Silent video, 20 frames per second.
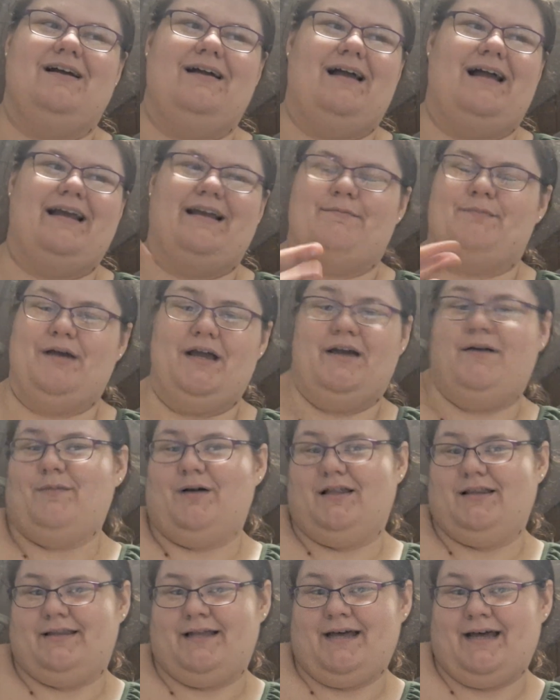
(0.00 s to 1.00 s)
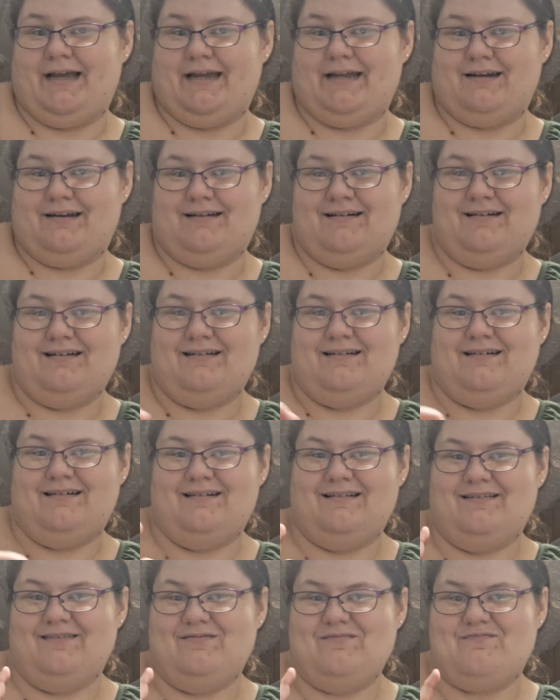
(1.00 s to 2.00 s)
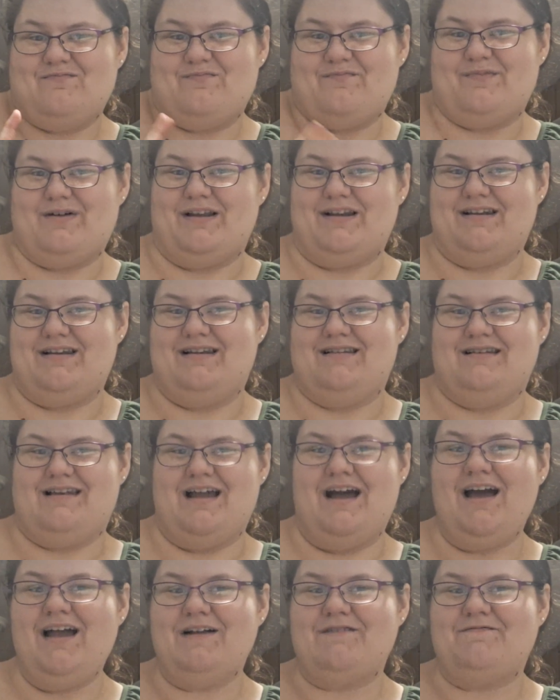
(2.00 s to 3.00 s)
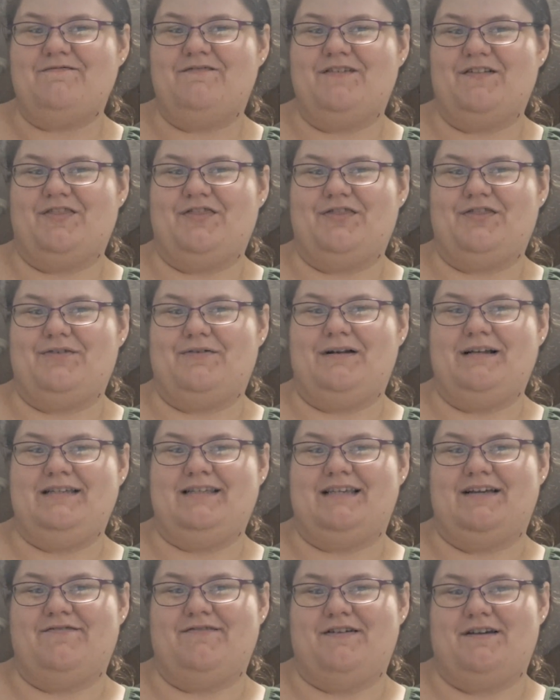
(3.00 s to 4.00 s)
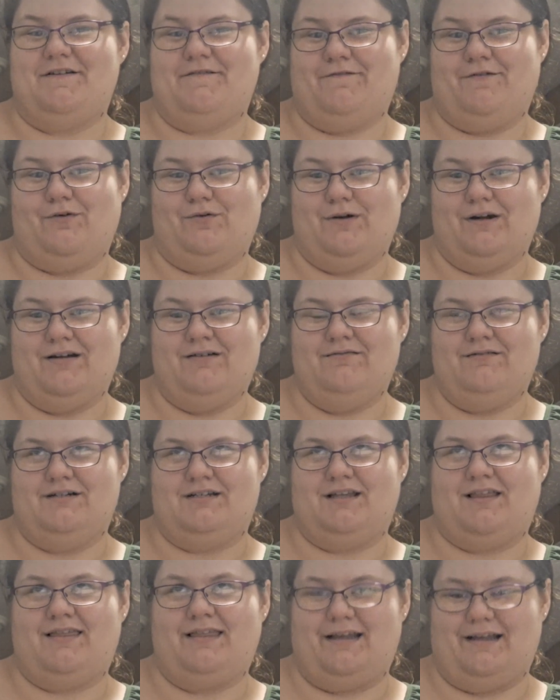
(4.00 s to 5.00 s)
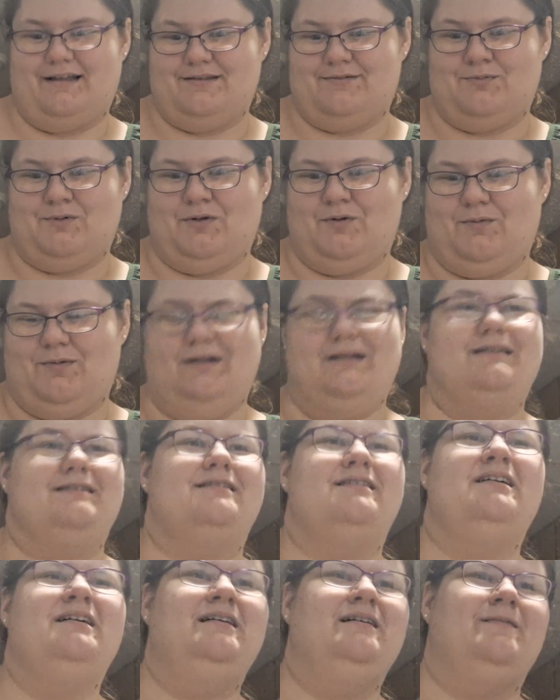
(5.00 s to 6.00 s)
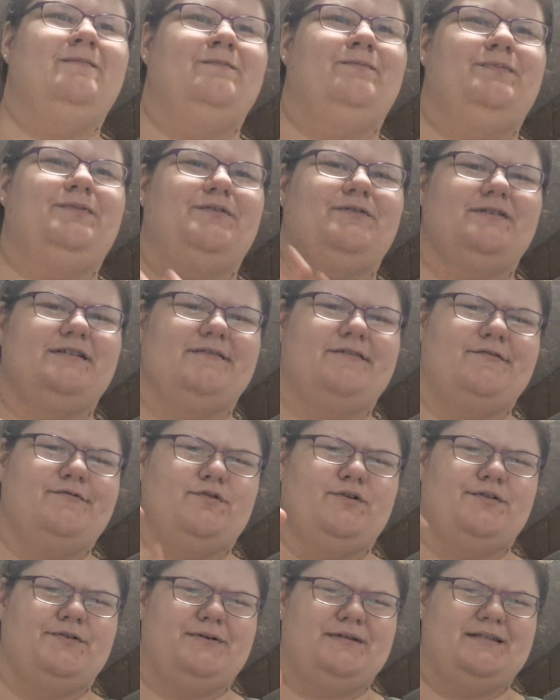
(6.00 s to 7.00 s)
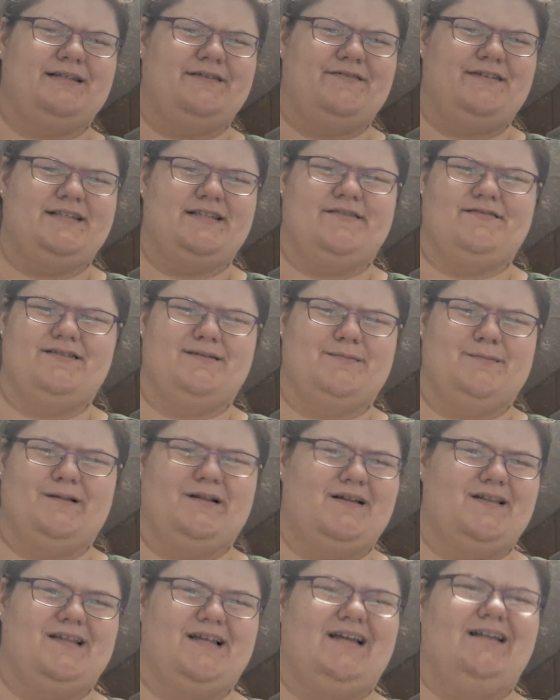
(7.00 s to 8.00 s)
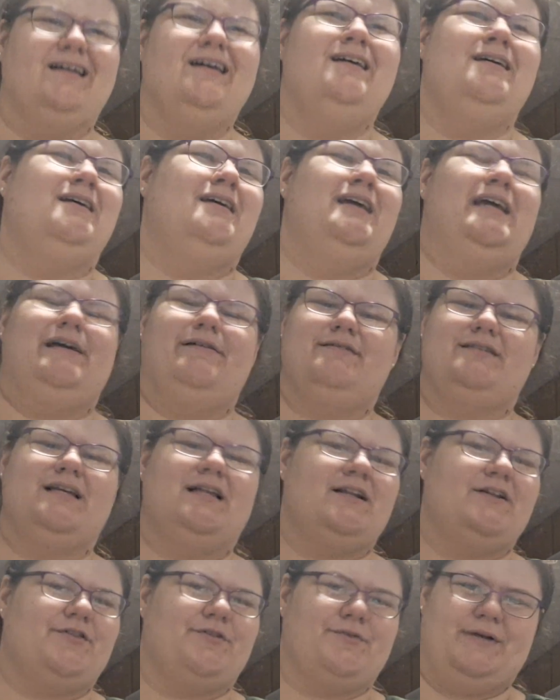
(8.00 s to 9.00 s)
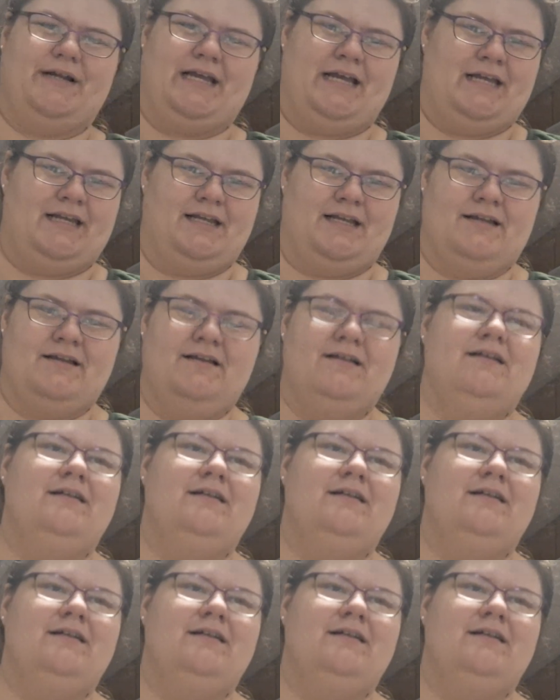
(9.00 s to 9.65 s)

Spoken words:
I can buy them online, but not for $3.74, which I think is what it was. $3.74, $3.77, something like that. It was under $3.80.